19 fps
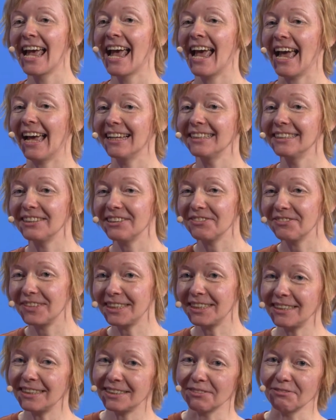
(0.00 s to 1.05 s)
And this
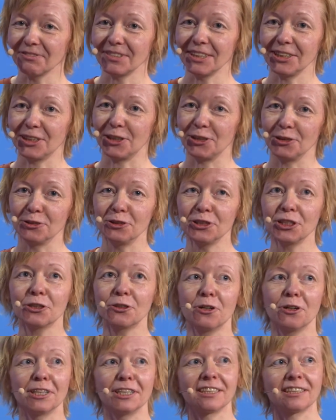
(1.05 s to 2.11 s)
is something huge
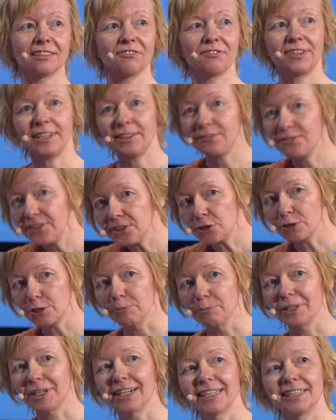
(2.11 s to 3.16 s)
because the
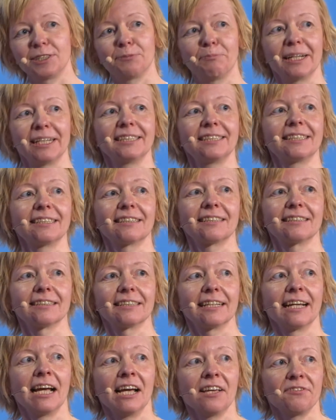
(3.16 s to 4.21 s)
Ethereum guys, basically,
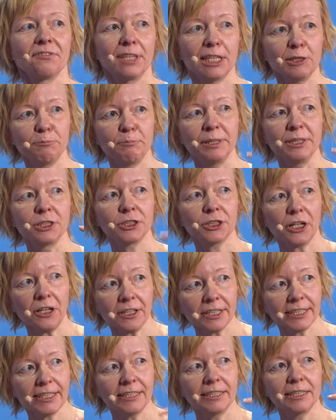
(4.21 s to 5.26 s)
they've been
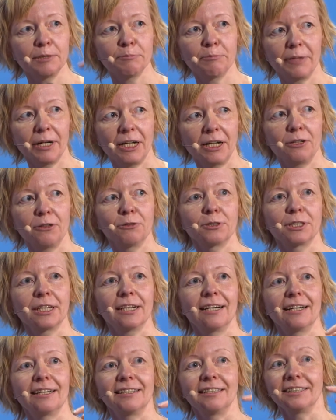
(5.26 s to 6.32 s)
talking about
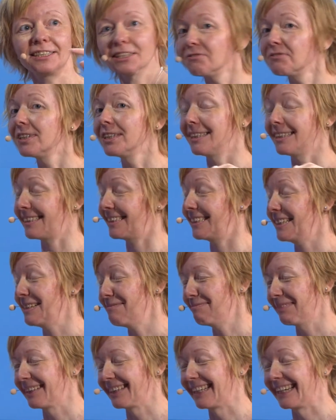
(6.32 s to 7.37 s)
something
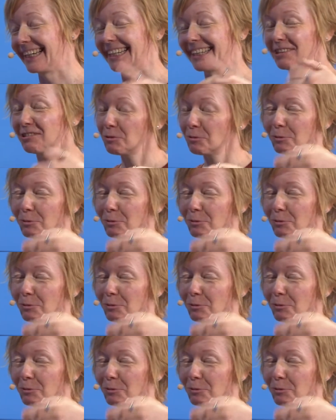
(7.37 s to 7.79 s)
similar, and we